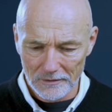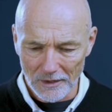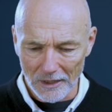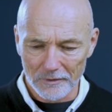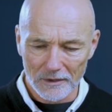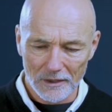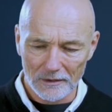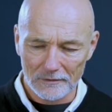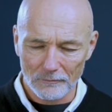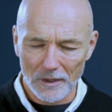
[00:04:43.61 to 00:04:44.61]
And we
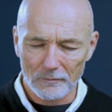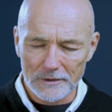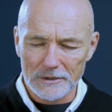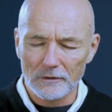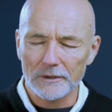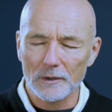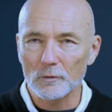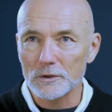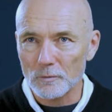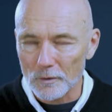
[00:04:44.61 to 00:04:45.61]
think, well, we'll slow down
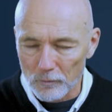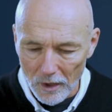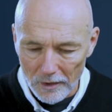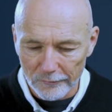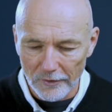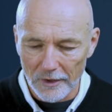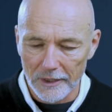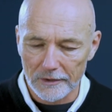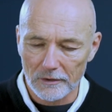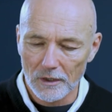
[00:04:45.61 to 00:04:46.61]
once we're
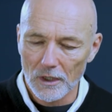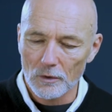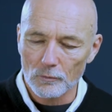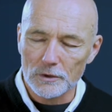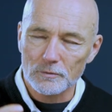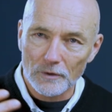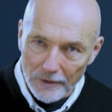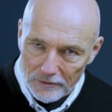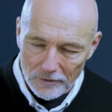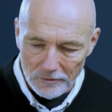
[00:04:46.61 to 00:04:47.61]
qualified or once we know how
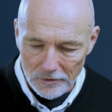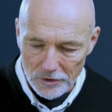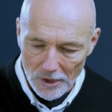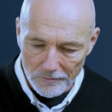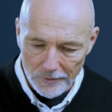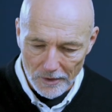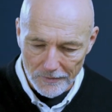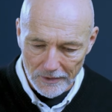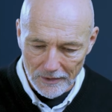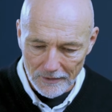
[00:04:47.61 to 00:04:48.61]
to do the job
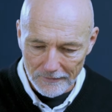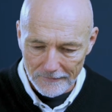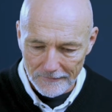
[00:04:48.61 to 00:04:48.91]
properly.